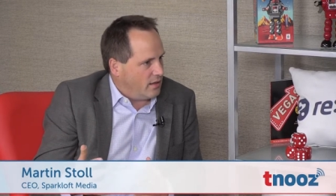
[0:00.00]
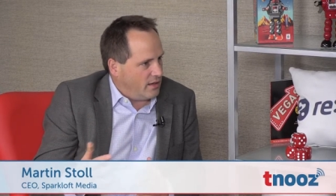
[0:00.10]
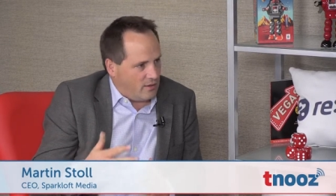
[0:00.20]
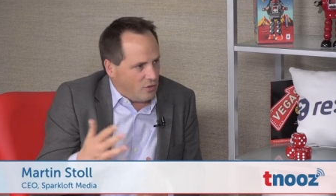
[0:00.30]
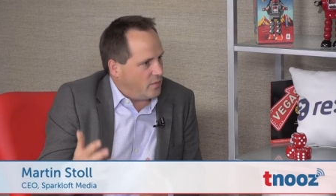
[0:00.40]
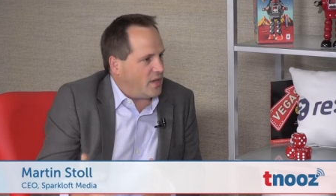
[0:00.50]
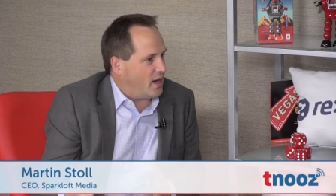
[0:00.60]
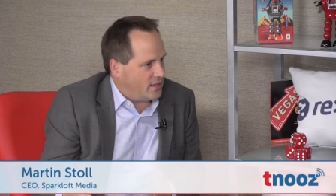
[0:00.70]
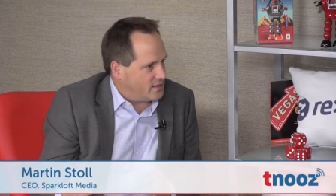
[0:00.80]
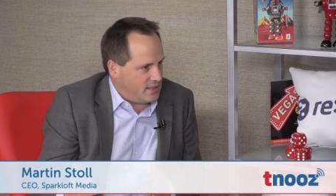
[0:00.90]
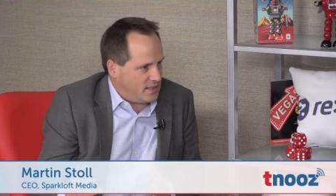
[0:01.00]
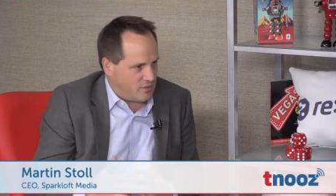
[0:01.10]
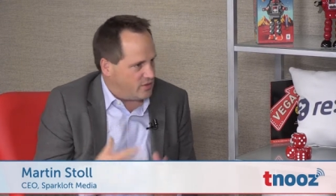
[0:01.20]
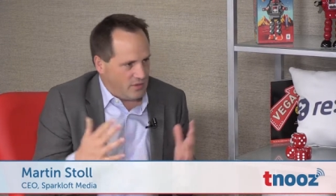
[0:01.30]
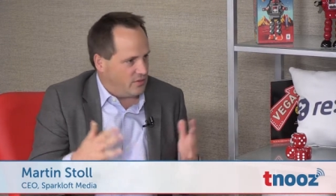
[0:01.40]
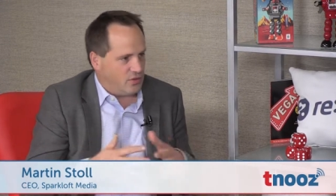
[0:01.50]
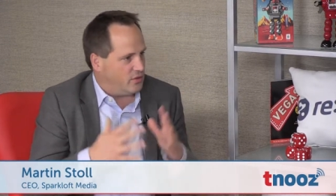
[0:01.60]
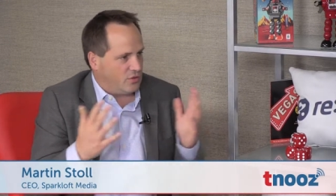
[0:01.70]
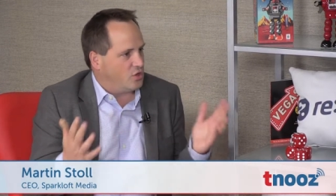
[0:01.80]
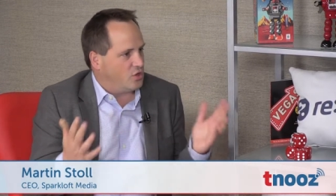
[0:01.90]
looking behind the scenes, which you, you,
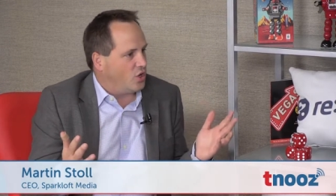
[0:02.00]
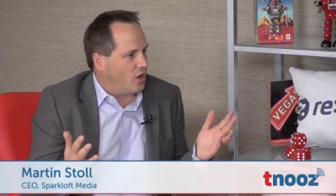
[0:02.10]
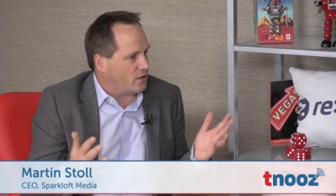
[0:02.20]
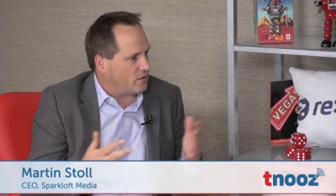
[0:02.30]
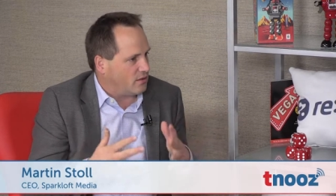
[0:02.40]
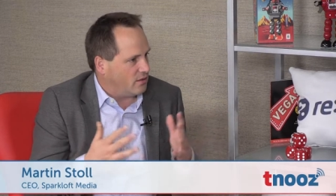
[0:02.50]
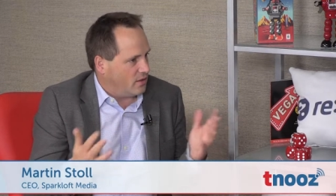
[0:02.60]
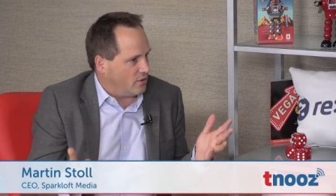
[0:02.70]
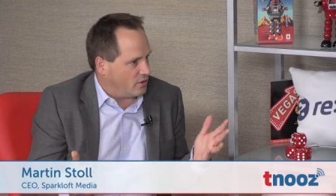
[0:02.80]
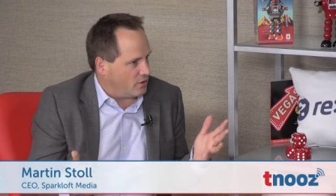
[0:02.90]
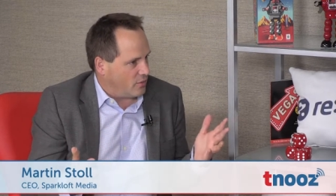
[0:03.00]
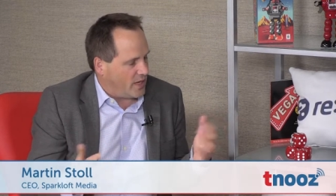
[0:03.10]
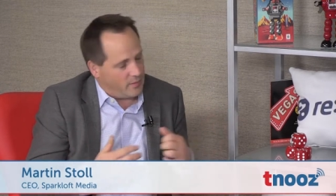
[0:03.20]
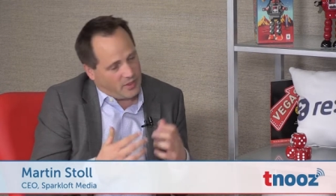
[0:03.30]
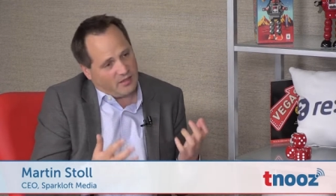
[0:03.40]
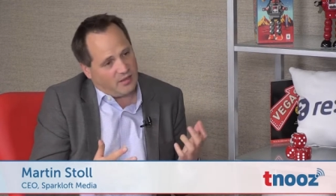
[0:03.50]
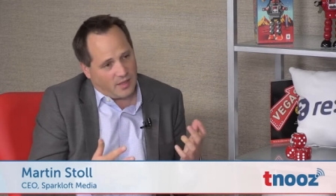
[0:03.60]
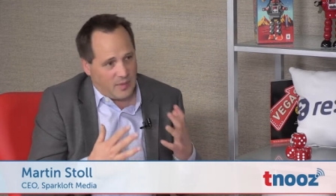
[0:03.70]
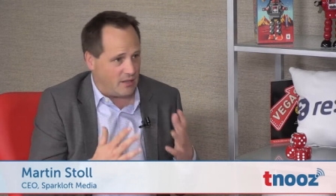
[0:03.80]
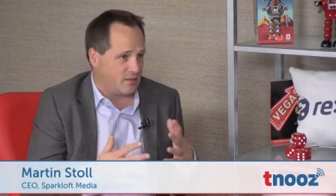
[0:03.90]
you could not, you know, you could not buy. But then you're
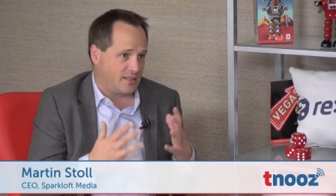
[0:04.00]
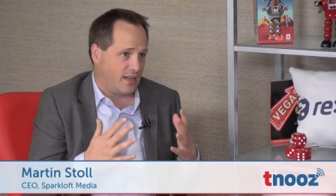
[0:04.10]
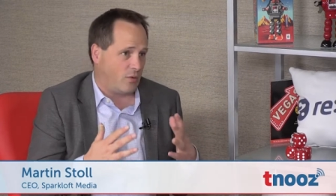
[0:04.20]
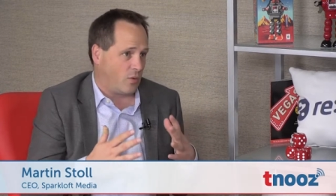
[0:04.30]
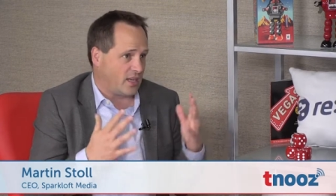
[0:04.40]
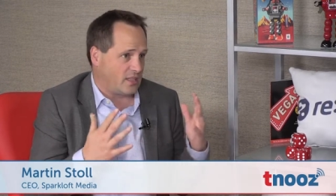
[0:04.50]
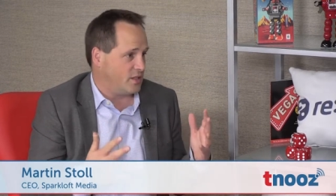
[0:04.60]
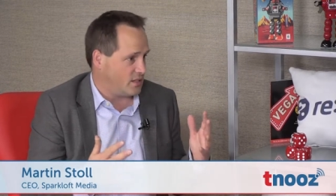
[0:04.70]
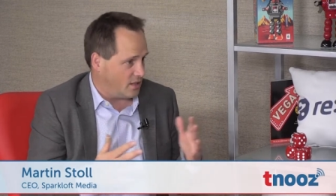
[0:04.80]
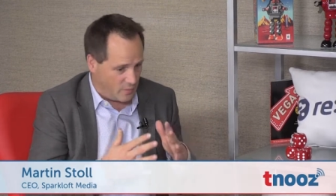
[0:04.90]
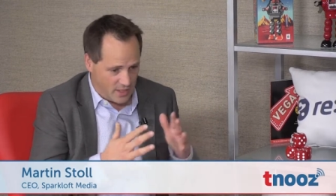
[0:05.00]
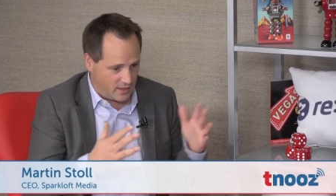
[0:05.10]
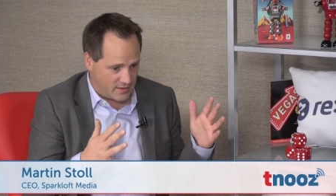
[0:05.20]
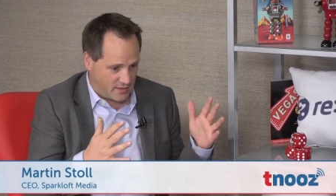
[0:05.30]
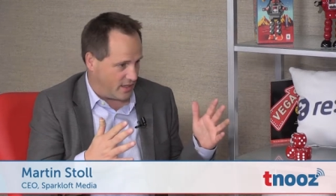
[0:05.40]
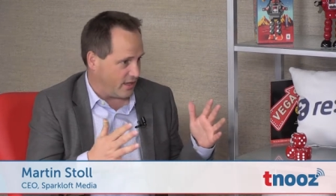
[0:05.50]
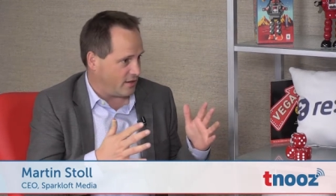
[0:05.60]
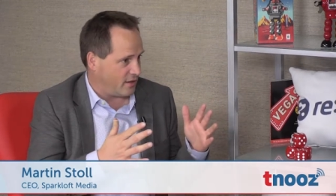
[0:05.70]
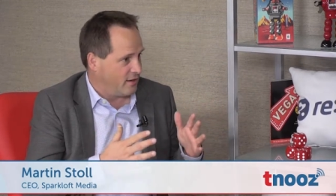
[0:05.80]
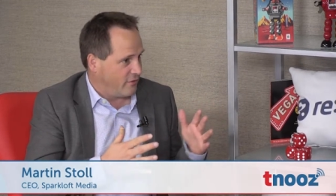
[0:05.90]
like, man, to say Rijksmuseum takes like
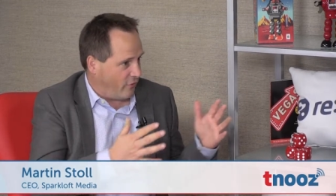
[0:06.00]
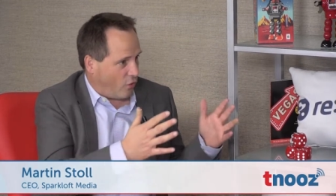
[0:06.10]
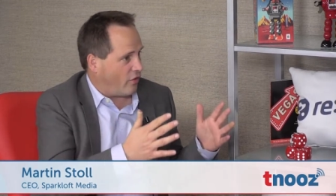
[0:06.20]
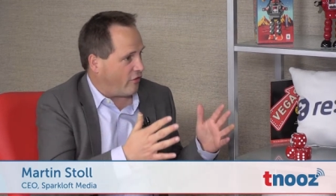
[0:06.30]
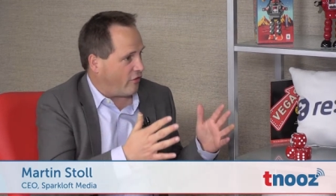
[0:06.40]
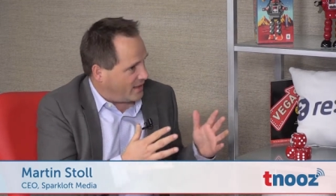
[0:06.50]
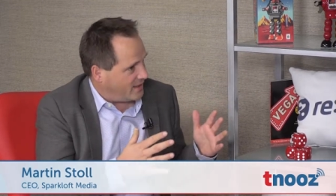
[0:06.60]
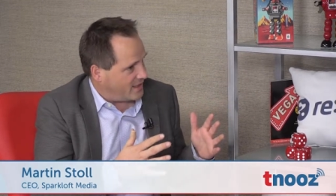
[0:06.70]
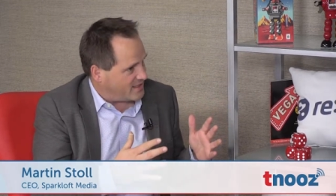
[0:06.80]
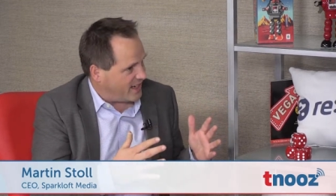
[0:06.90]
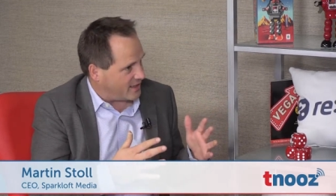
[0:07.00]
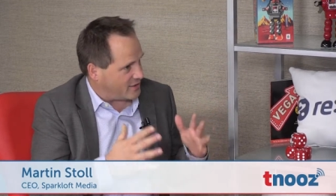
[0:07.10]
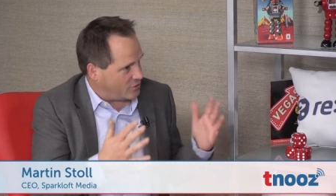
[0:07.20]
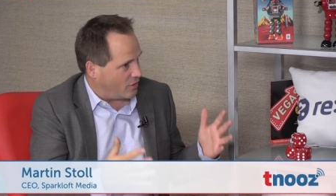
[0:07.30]
four of my ten seconds, do I